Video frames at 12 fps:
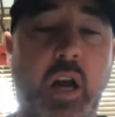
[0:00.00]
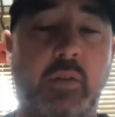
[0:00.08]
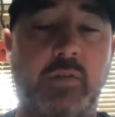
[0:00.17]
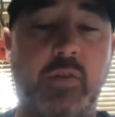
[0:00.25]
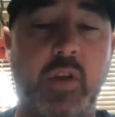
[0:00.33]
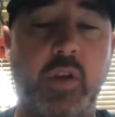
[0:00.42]

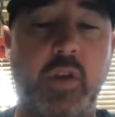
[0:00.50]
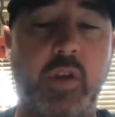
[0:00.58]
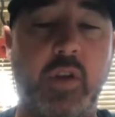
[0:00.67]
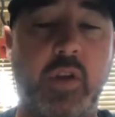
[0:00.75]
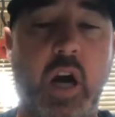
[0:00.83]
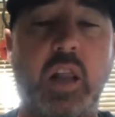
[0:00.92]

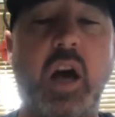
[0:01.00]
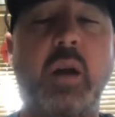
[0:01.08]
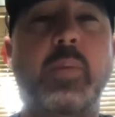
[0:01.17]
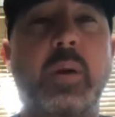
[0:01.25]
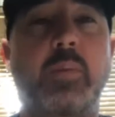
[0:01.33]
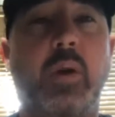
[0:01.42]

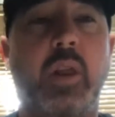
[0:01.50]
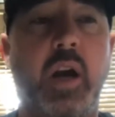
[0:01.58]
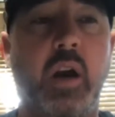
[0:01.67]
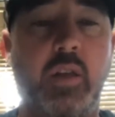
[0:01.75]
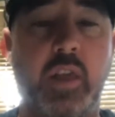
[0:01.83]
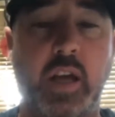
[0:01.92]
of people
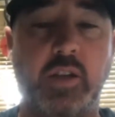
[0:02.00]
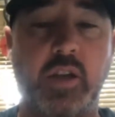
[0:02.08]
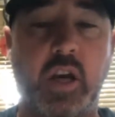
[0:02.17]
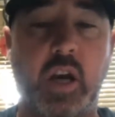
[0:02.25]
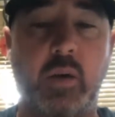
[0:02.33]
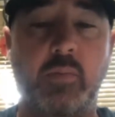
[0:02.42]
there that
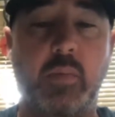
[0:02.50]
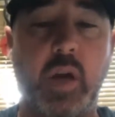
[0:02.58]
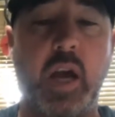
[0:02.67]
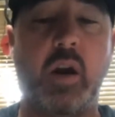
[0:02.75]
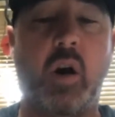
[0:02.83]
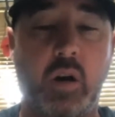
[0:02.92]

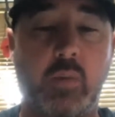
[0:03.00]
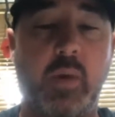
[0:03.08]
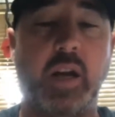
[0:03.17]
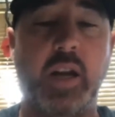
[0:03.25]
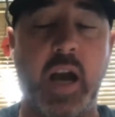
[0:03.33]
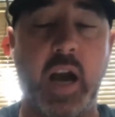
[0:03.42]
had honored
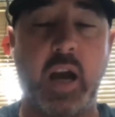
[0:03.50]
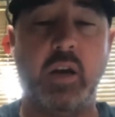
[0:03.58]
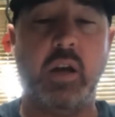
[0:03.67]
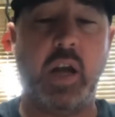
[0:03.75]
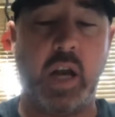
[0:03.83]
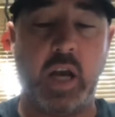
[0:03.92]
my dad,
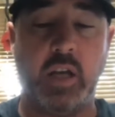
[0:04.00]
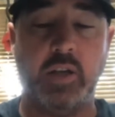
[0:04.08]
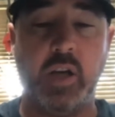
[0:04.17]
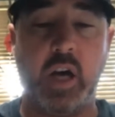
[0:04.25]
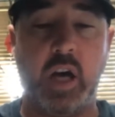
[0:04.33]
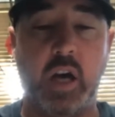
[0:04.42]

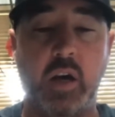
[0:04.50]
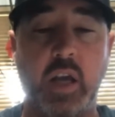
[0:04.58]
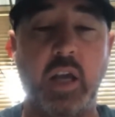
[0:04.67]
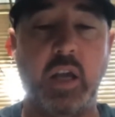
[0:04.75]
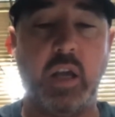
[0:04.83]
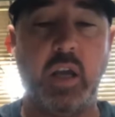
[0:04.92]
and
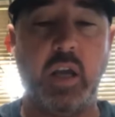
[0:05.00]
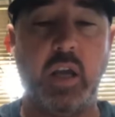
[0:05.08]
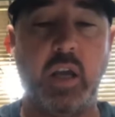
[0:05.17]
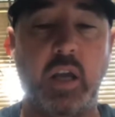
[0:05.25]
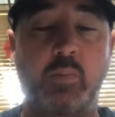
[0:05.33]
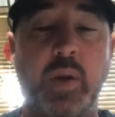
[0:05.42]
he,
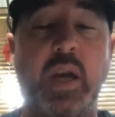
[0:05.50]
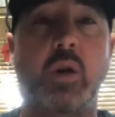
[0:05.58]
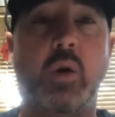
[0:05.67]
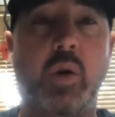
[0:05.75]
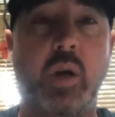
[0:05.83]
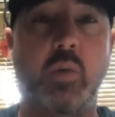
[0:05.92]
being
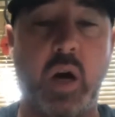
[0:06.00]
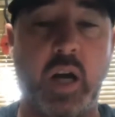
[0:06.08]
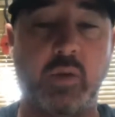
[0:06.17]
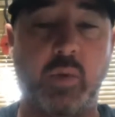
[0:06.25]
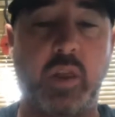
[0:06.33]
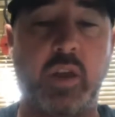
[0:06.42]
who he
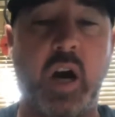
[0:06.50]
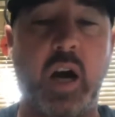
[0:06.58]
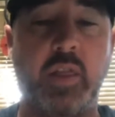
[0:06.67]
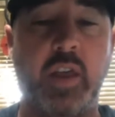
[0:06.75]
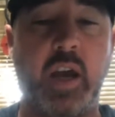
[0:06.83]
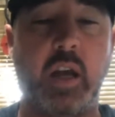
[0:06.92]
was, we
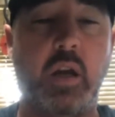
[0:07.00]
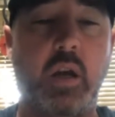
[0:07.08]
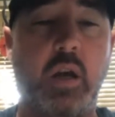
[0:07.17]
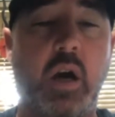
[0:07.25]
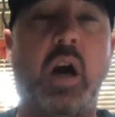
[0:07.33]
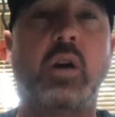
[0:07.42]
thought that
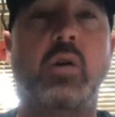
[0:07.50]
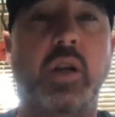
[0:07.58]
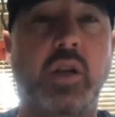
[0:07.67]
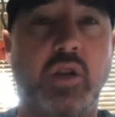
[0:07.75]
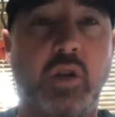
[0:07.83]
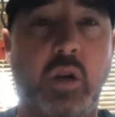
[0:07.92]
Hungary
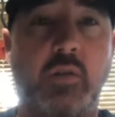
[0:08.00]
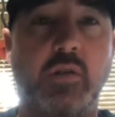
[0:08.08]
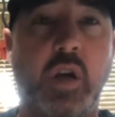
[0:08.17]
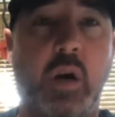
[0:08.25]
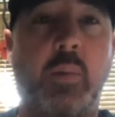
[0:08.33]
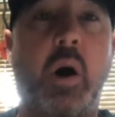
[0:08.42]
deserved
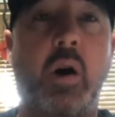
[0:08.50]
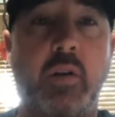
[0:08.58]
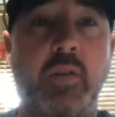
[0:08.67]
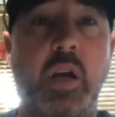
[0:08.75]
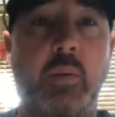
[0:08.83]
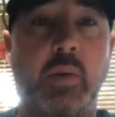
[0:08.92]
a part
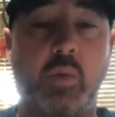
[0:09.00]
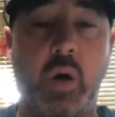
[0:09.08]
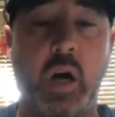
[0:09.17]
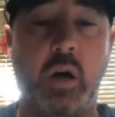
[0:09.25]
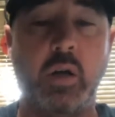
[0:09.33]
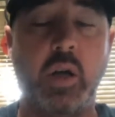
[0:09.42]
of him as
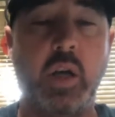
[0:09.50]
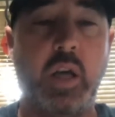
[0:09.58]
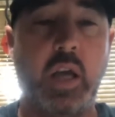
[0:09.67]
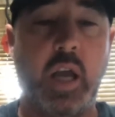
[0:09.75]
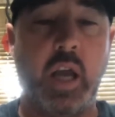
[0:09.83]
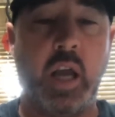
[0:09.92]
well.
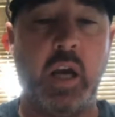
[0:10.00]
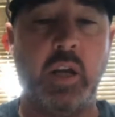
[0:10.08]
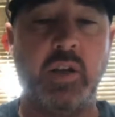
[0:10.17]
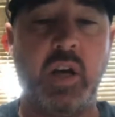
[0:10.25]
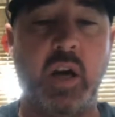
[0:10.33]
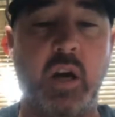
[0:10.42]

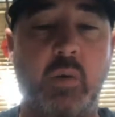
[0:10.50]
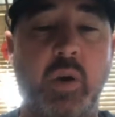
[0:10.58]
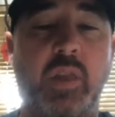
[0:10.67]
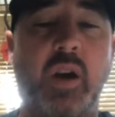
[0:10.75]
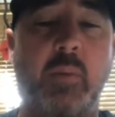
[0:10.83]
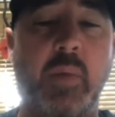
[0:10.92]
And we
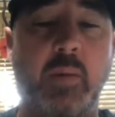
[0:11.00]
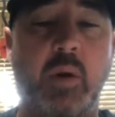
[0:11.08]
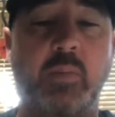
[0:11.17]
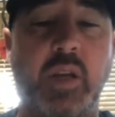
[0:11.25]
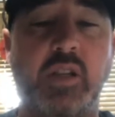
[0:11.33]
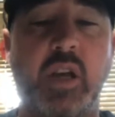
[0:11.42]
thought maybe it
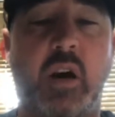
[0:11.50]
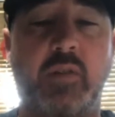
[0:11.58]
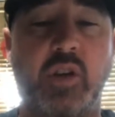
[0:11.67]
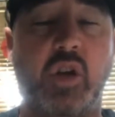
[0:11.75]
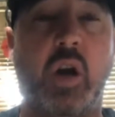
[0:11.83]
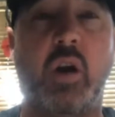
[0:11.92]
would be
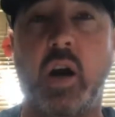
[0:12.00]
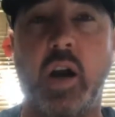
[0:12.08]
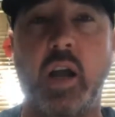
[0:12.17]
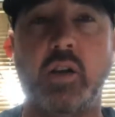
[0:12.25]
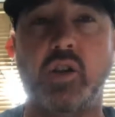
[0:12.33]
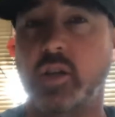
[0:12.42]
selfish on our
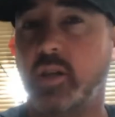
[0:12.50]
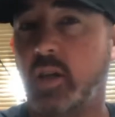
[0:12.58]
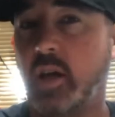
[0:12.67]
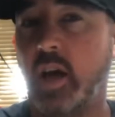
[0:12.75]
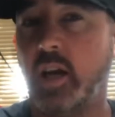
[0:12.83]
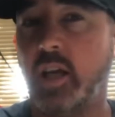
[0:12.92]
end just to
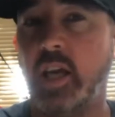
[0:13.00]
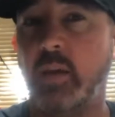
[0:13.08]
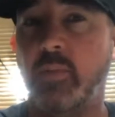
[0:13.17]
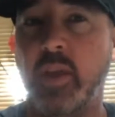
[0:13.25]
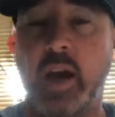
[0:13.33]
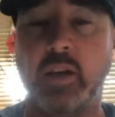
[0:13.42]
kind of
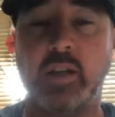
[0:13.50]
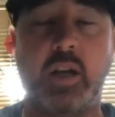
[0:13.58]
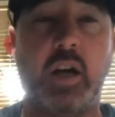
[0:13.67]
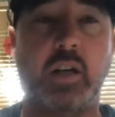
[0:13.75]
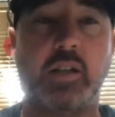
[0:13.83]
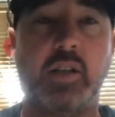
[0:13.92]
keep that to
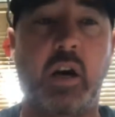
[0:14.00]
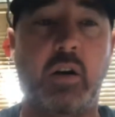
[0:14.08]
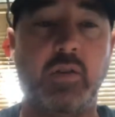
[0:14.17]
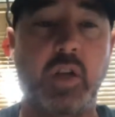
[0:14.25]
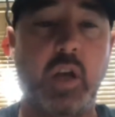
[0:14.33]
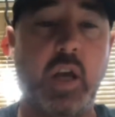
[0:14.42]

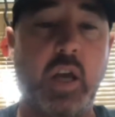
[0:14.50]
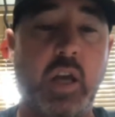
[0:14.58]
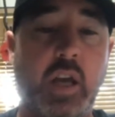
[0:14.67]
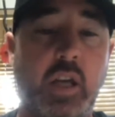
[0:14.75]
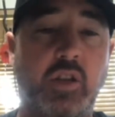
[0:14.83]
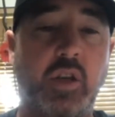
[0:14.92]
ourselves.
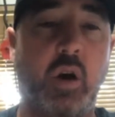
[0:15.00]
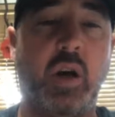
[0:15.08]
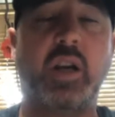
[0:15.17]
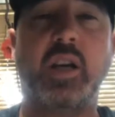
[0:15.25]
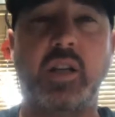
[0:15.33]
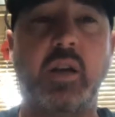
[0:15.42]
And so,
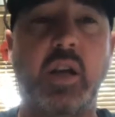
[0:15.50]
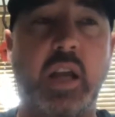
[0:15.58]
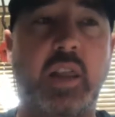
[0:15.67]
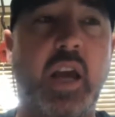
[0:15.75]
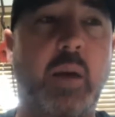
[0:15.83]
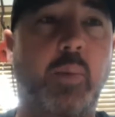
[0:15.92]
because
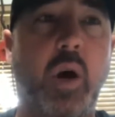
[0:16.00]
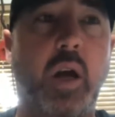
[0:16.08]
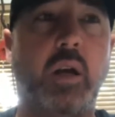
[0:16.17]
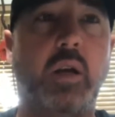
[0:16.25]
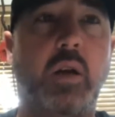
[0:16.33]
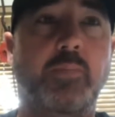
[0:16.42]
at that
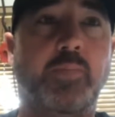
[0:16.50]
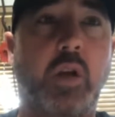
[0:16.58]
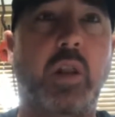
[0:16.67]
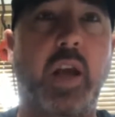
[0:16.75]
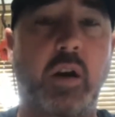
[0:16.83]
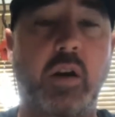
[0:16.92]
point,
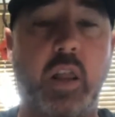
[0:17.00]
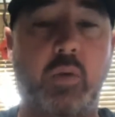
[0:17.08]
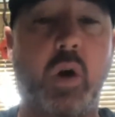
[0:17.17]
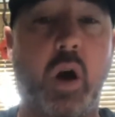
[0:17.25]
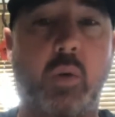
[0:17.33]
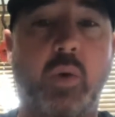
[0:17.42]
later down the
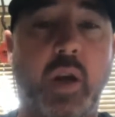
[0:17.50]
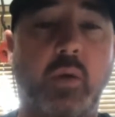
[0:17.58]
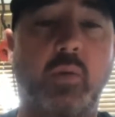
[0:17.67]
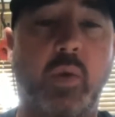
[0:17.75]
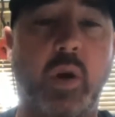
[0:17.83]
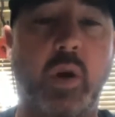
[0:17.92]
road,
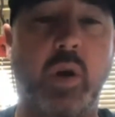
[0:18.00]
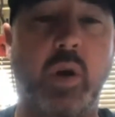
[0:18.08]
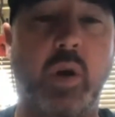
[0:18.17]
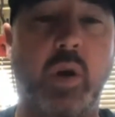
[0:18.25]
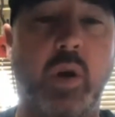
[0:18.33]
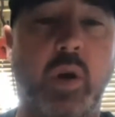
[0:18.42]
we
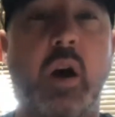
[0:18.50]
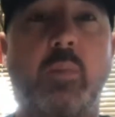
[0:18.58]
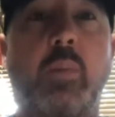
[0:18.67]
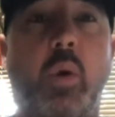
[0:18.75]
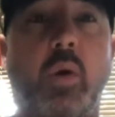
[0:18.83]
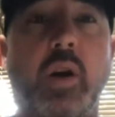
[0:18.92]
realized how
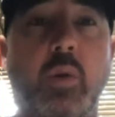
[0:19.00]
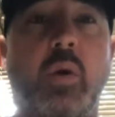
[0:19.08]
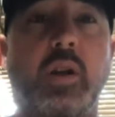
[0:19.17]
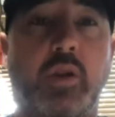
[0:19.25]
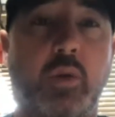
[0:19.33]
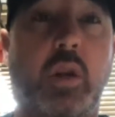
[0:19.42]
important he
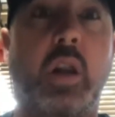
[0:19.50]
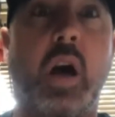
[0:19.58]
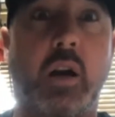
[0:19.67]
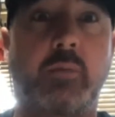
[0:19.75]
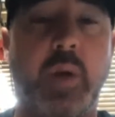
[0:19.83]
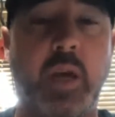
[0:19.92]
was to a
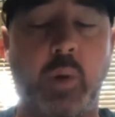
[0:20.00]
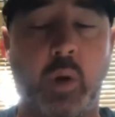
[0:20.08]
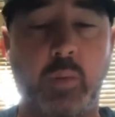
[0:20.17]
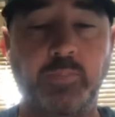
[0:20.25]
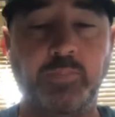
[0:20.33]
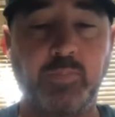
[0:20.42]
lot of
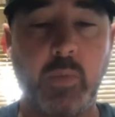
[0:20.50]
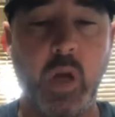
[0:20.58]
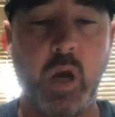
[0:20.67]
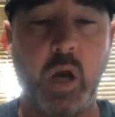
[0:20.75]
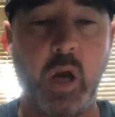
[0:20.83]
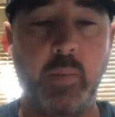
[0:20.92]
people.
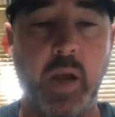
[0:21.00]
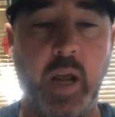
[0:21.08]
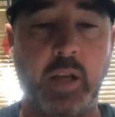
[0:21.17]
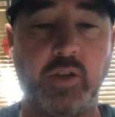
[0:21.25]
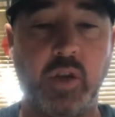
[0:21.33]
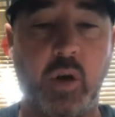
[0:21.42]

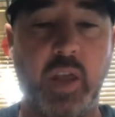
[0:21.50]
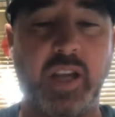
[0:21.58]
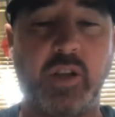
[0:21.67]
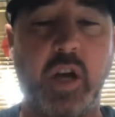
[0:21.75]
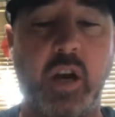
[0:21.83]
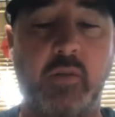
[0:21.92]
And so
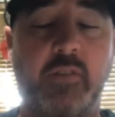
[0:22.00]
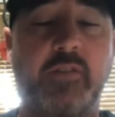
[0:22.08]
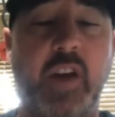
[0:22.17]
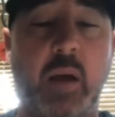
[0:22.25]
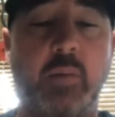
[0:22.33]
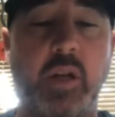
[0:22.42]
that's kind of a
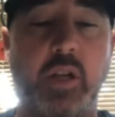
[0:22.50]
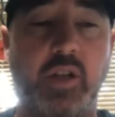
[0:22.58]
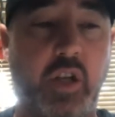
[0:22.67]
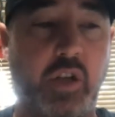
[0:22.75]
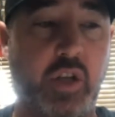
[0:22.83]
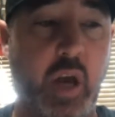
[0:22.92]
family
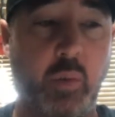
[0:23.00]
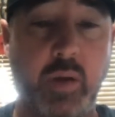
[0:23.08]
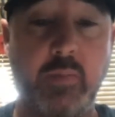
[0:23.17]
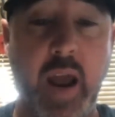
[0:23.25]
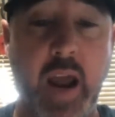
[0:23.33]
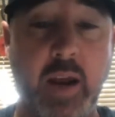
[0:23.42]
decision that we
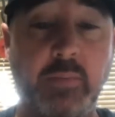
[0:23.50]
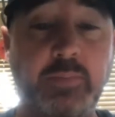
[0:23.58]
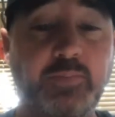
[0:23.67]
made.